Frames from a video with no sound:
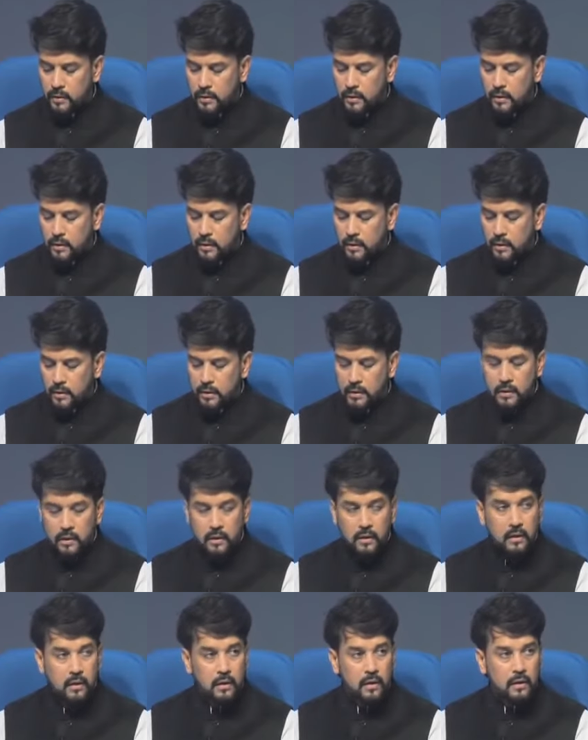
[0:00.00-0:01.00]

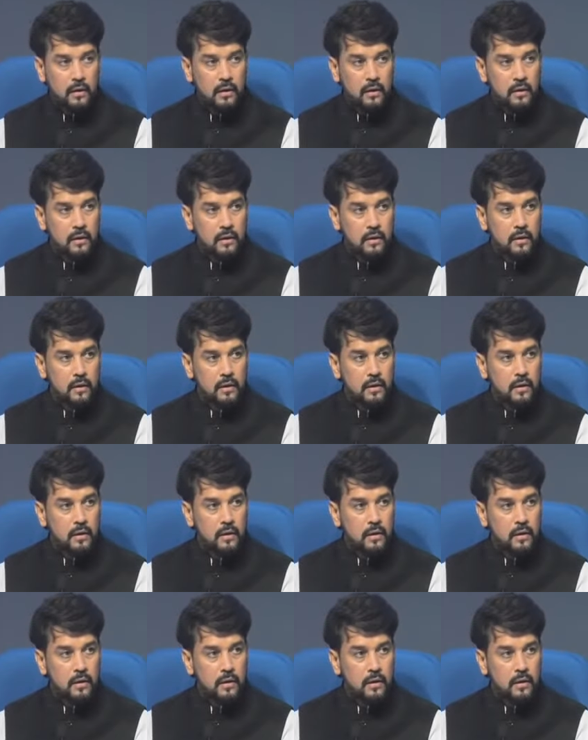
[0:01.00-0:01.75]
[no speech]